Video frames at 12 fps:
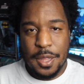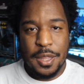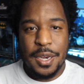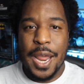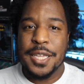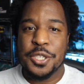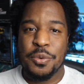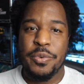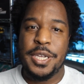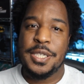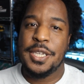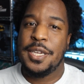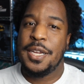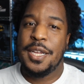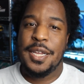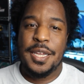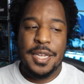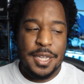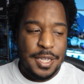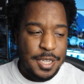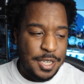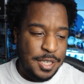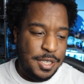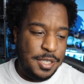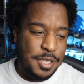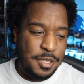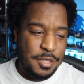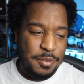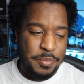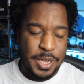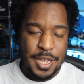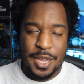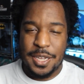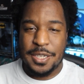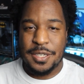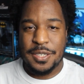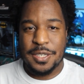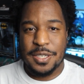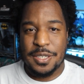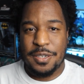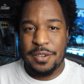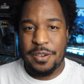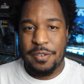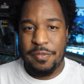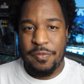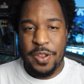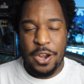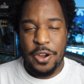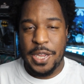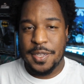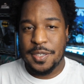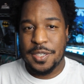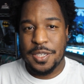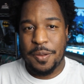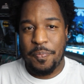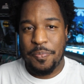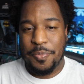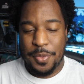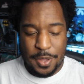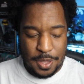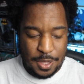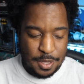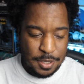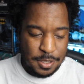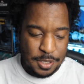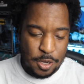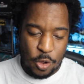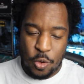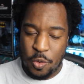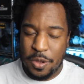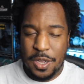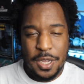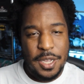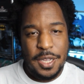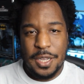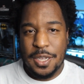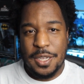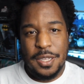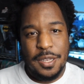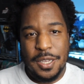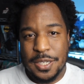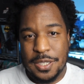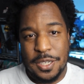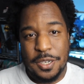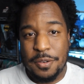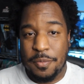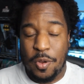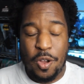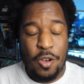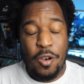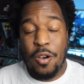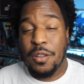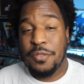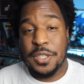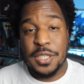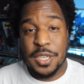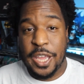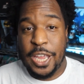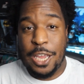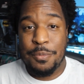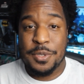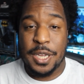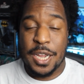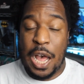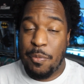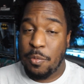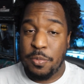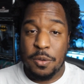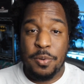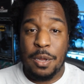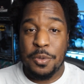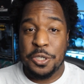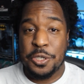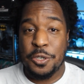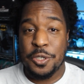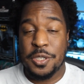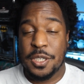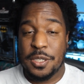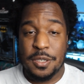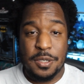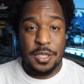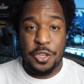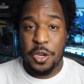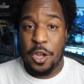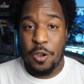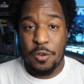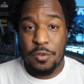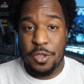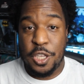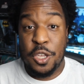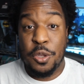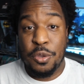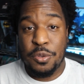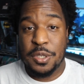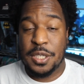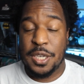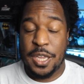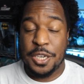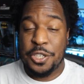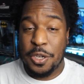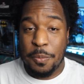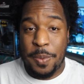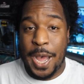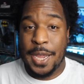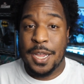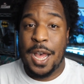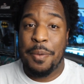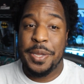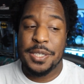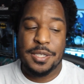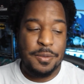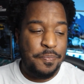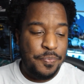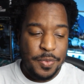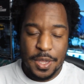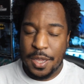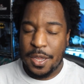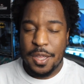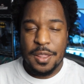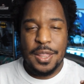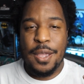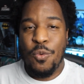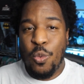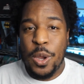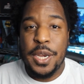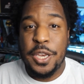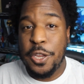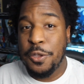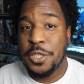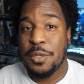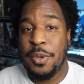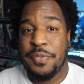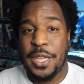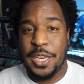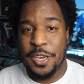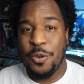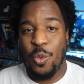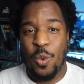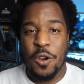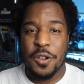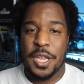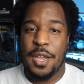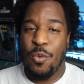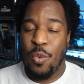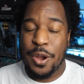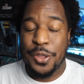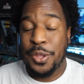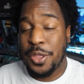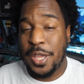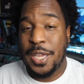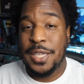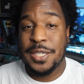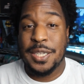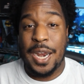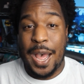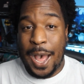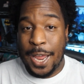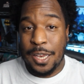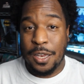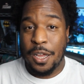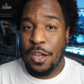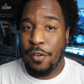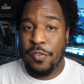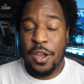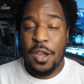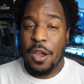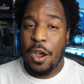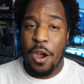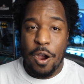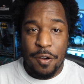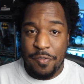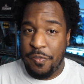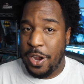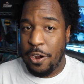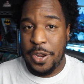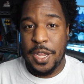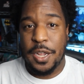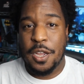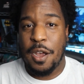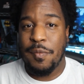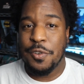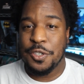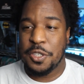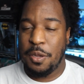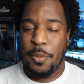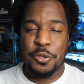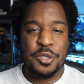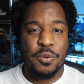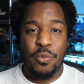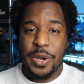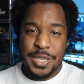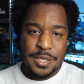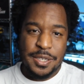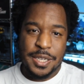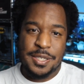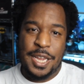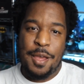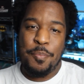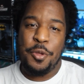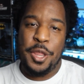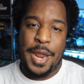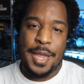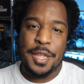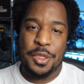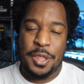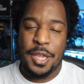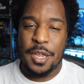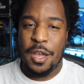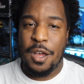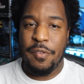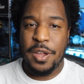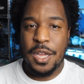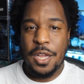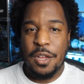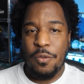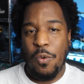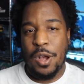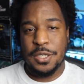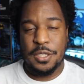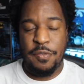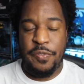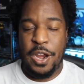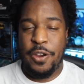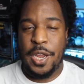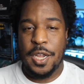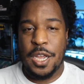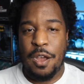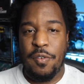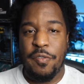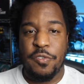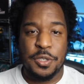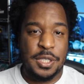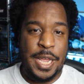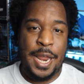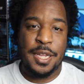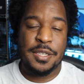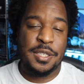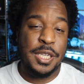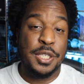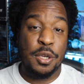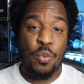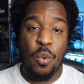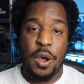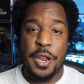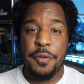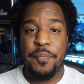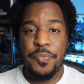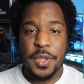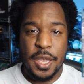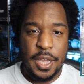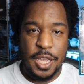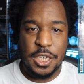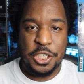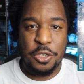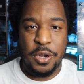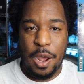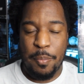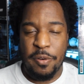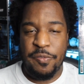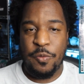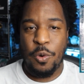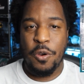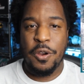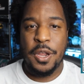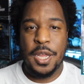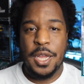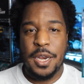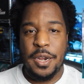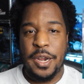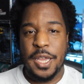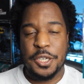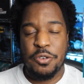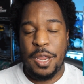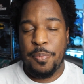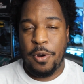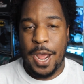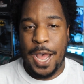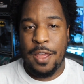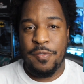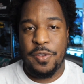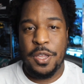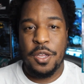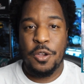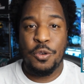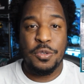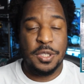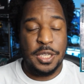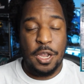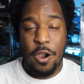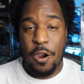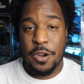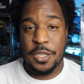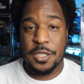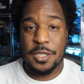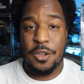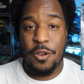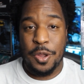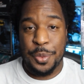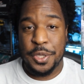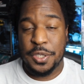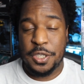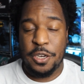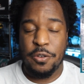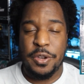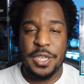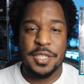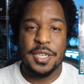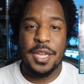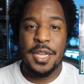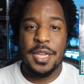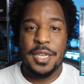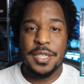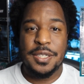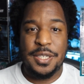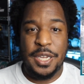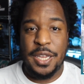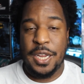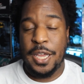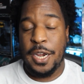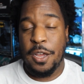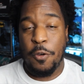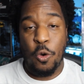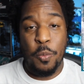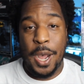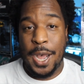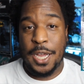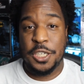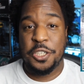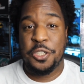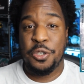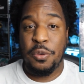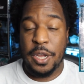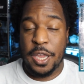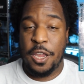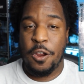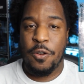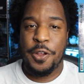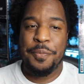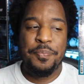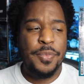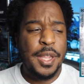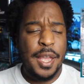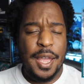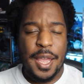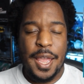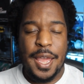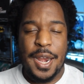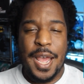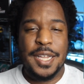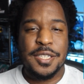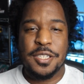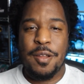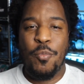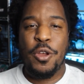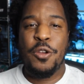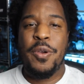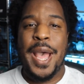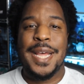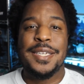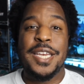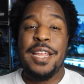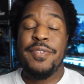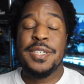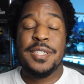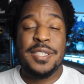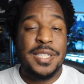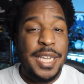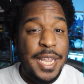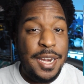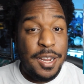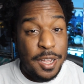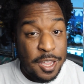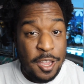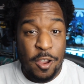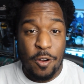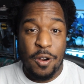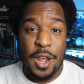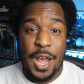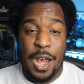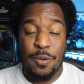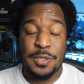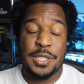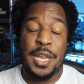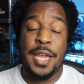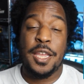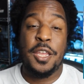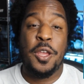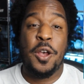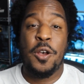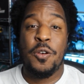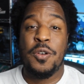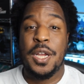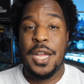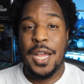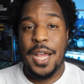the next reason is because variants. So listen, all of the schemes that comic book publishers, you know, use to get you to buy comics, they wouldn't use them if they didn't work. And one of the things that I love are variant covers. The most recent example that I can think of was the variant cover for Static Season 1 issue number four. Nick Draper-Ivey, who's the artist on the series, did an homage to Akira. And as someone who hadn't even seen Akira, I was like, yo,